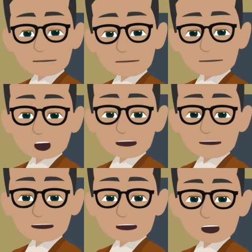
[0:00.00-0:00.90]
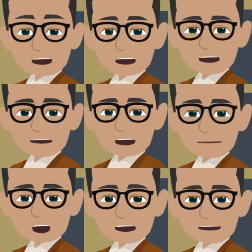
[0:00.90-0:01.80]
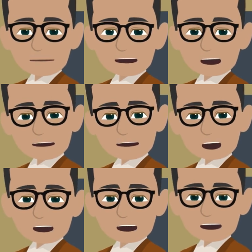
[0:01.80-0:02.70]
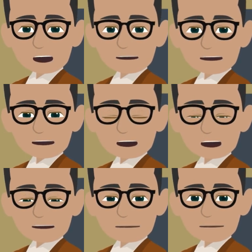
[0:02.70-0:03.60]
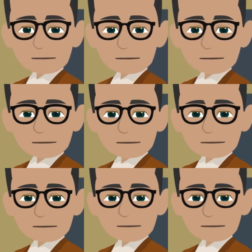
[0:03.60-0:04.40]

before being eligible to apply for the H1B visa again.